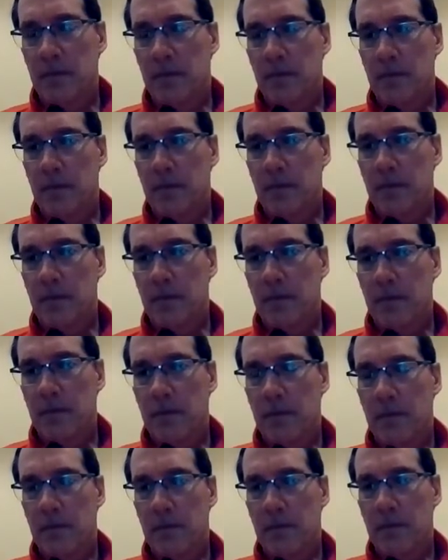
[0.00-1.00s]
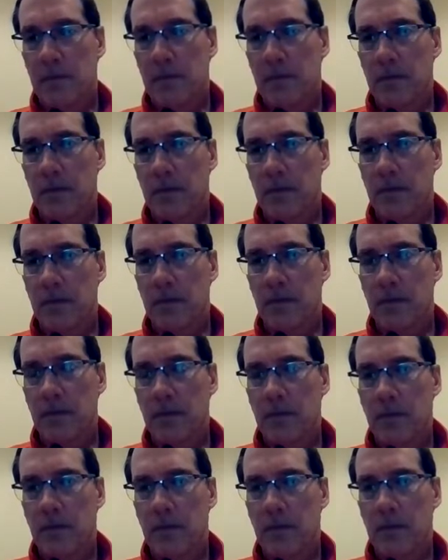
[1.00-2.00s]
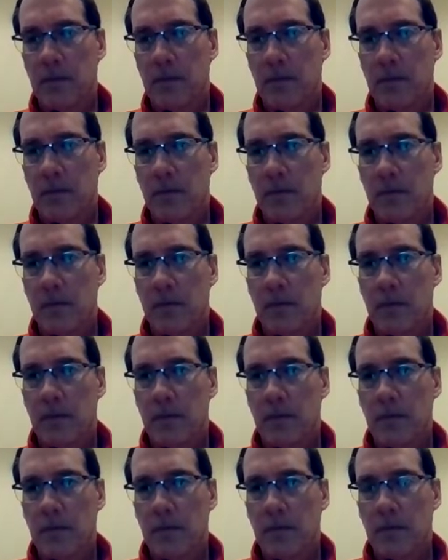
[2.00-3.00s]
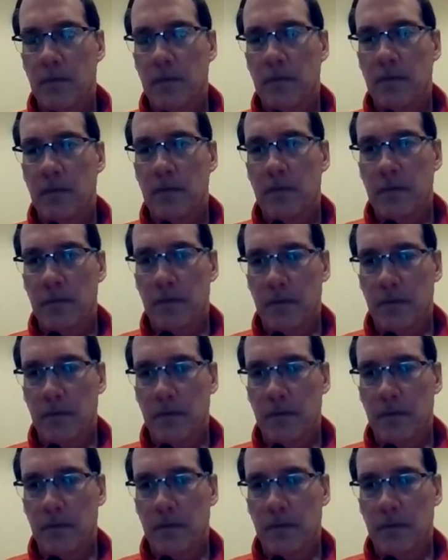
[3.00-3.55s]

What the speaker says: No words are spoken by the person on screen.